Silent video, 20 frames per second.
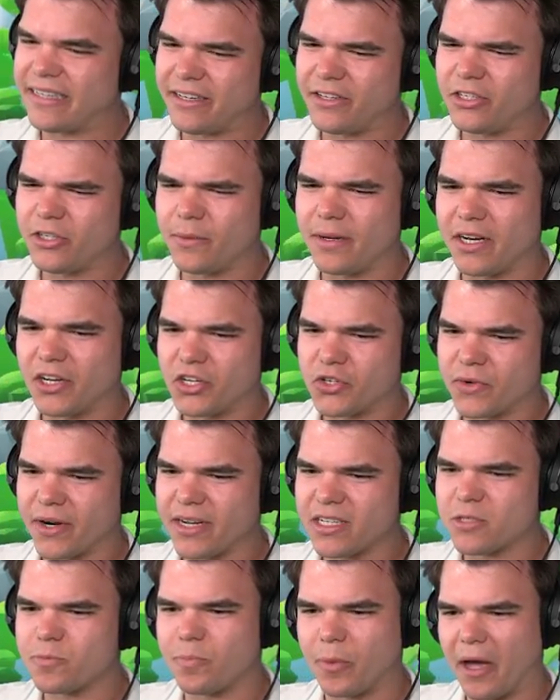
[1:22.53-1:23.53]
Didn't do any
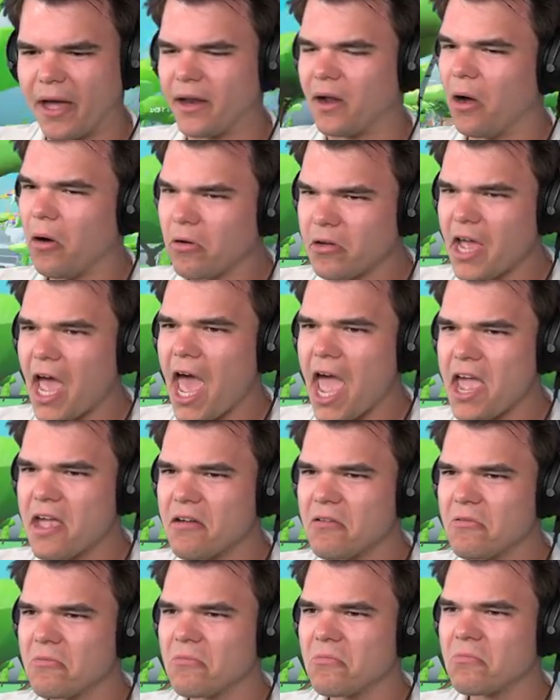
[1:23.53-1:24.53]
tricks, but
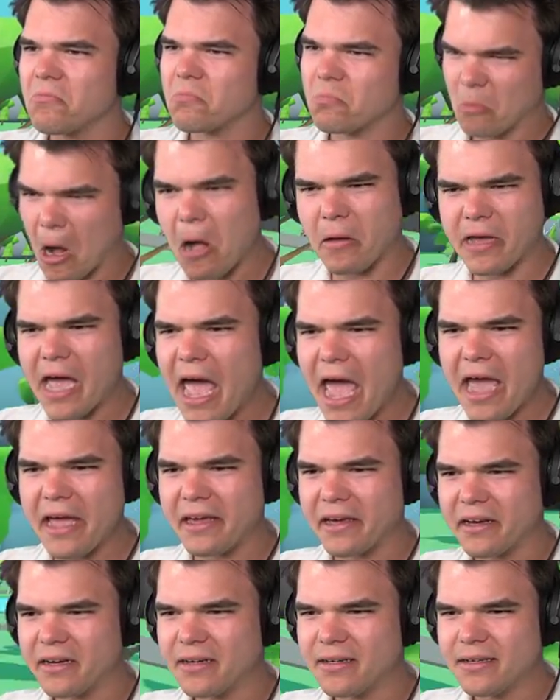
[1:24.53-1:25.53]
okay.
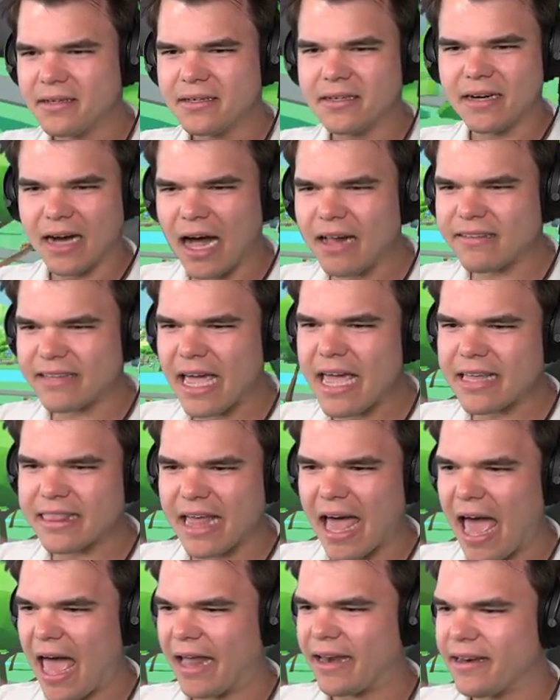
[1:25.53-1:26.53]
Okay, I'll take
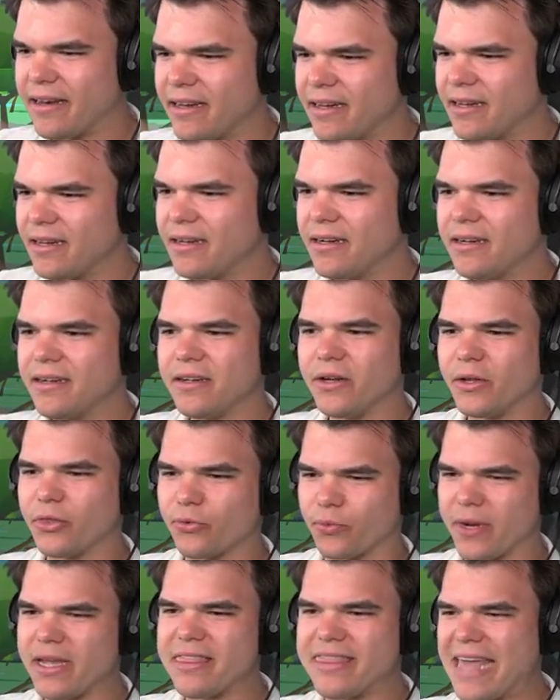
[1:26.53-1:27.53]
that.
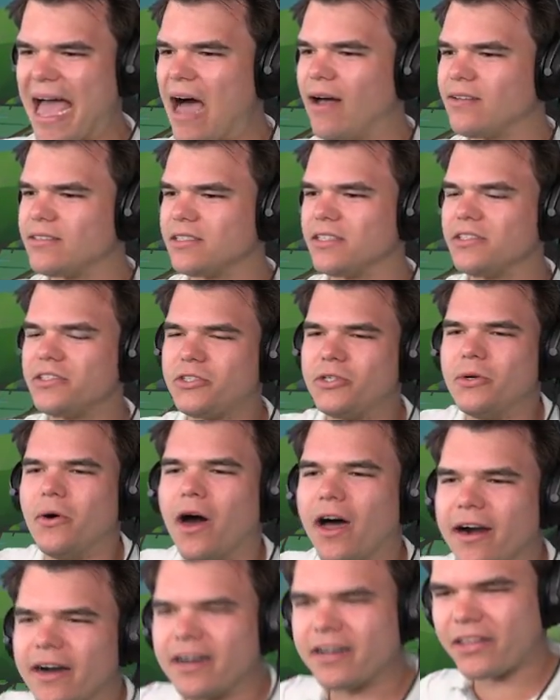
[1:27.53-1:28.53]

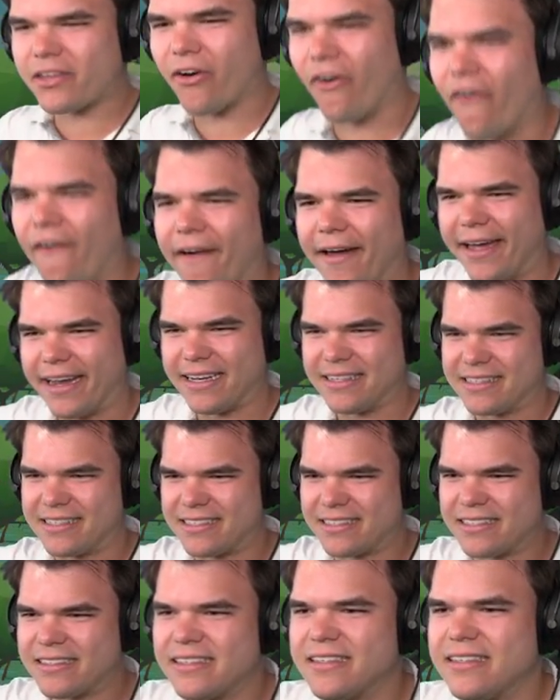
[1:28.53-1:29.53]
3,200 coins.